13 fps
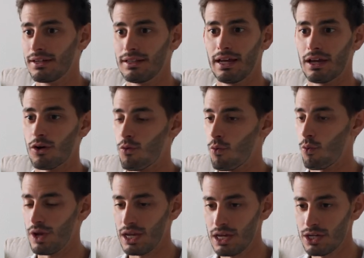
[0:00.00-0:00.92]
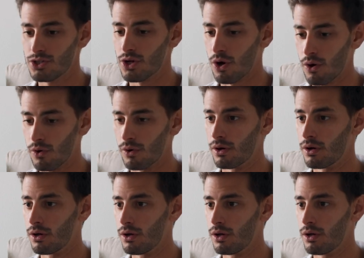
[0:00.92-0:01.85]
Like we don't
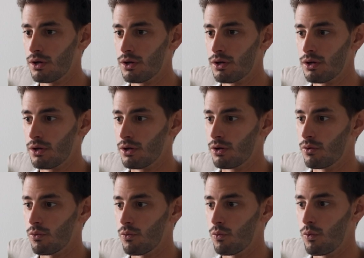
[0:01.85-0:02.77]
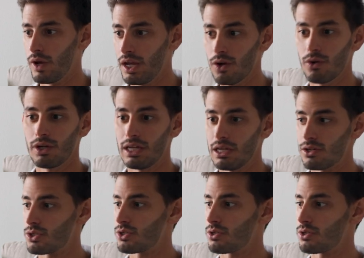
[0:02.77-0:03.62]
need